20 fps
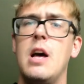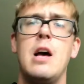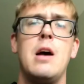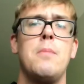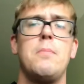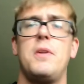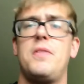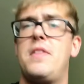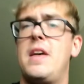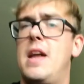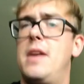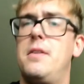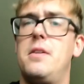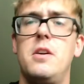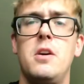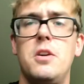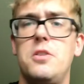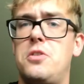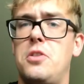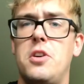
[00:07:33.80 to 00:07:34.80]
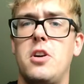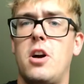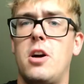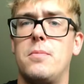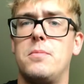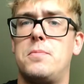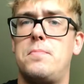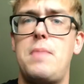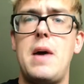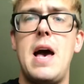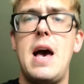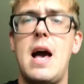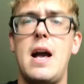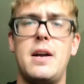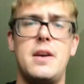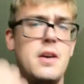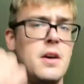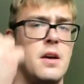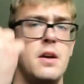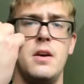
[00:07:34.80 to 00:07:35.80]
but then do your arms back,
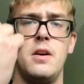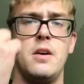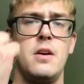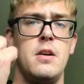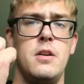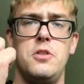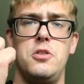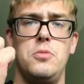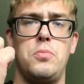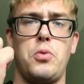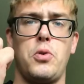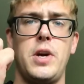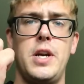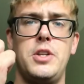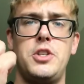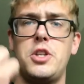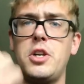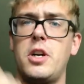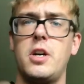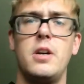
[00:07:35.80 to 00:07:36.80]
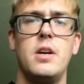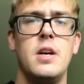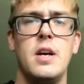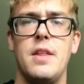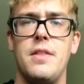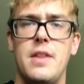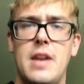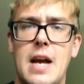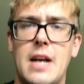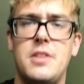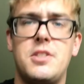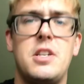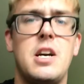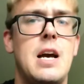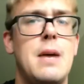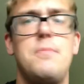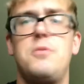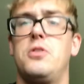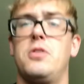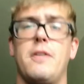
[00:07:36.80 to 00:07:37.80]
do preacher. The next
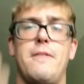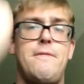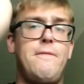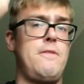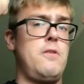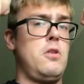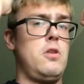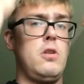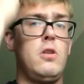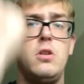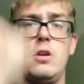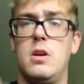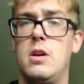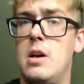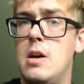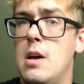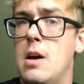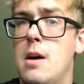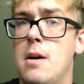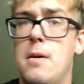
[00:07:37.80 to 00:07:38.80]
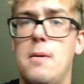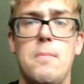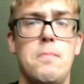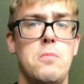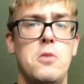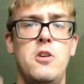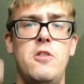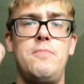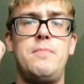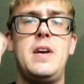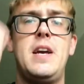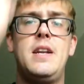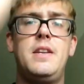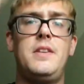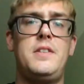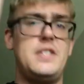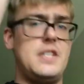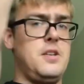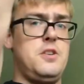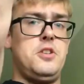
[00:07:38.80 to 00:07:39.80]
time do the full movement
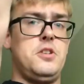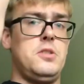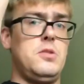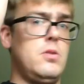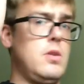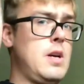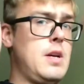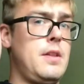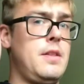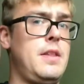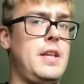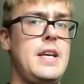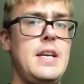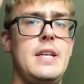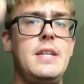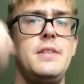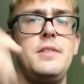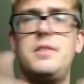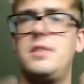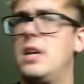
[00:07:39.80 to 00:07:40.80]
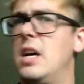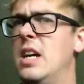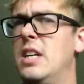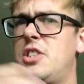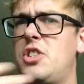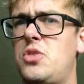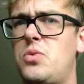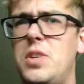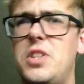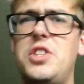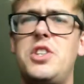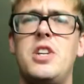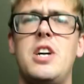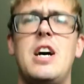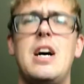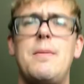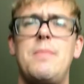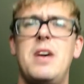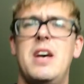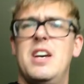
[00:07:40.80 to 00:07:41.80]
and do these, switch it
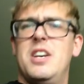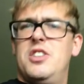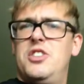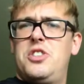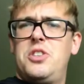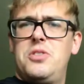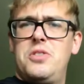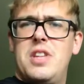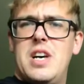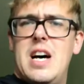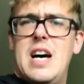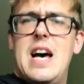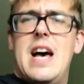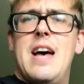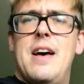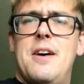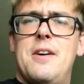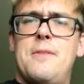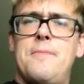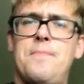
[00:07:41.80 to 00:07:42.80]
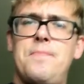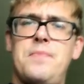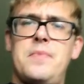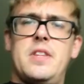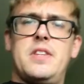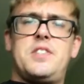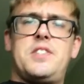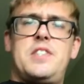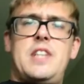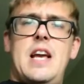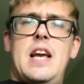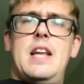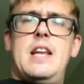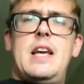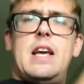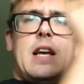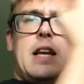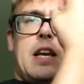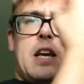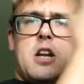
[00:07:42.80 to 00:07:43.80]
up, do the
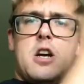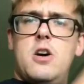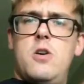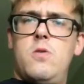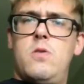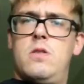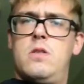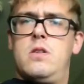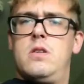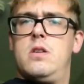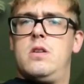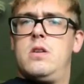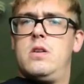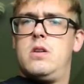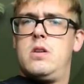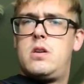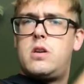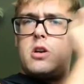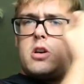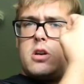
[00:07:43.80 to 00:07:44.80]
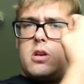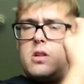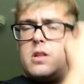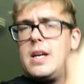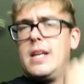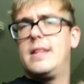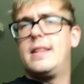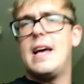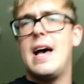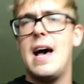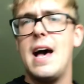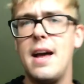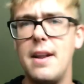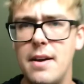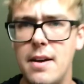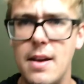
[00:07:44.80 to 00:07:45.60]
standing, curl like that.